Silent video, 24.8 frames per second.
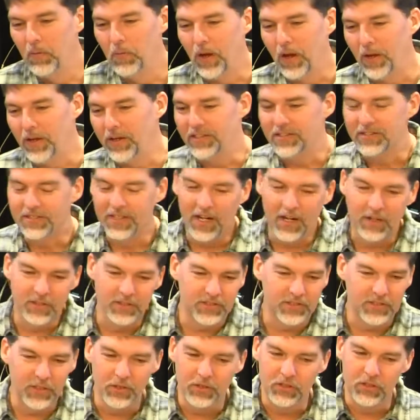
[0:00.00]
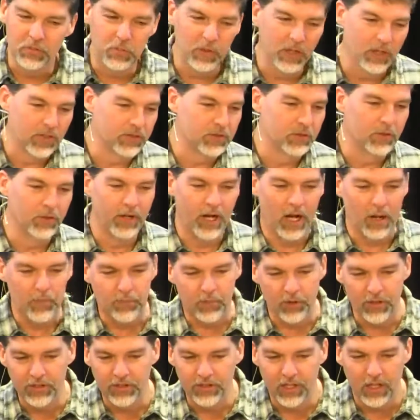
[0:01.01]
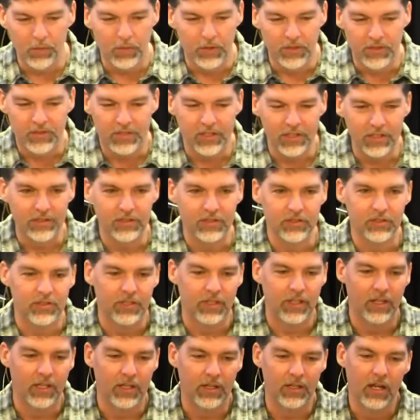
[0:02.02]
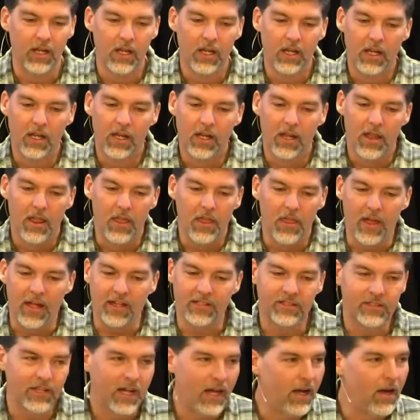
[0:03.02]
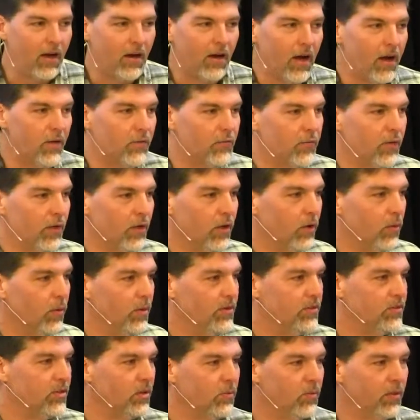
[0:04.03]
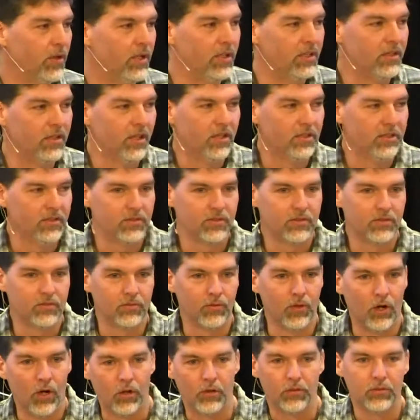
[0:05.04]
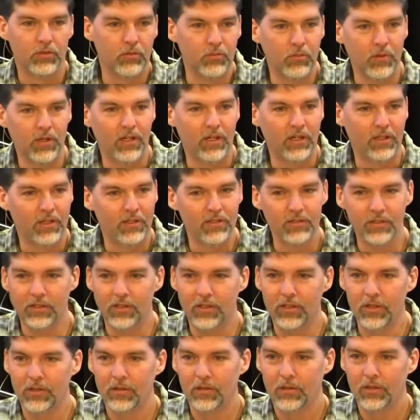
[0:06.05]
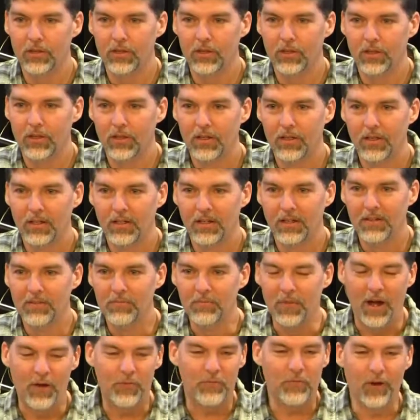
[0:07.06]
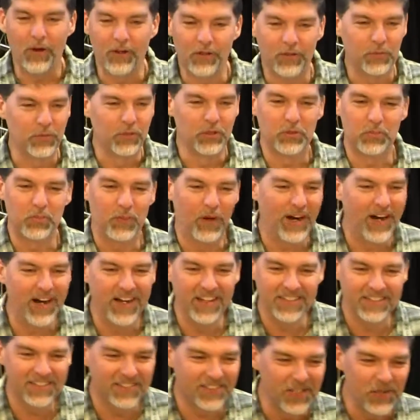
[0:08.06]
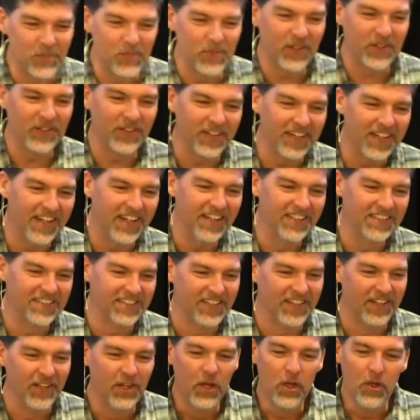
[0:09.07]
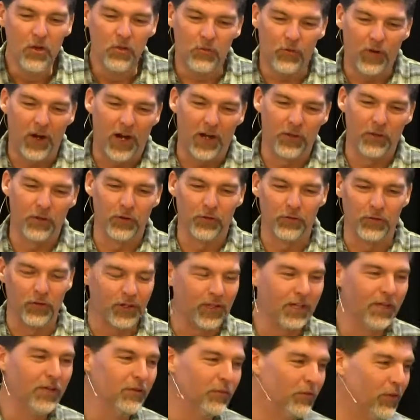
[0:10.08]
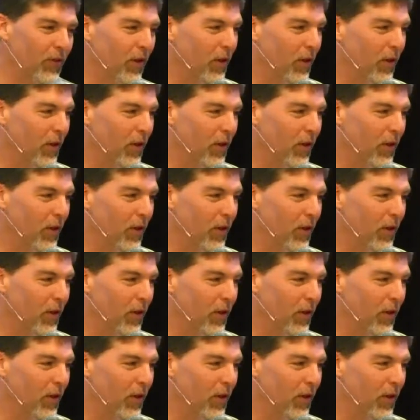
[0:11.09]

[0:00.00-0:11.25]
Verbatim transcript: while it sounds so spiritual and I appreciate what Jesus did, that's not how I feel when somebody does wrong to me. Is it you? My first response typically isn't, Father, forgive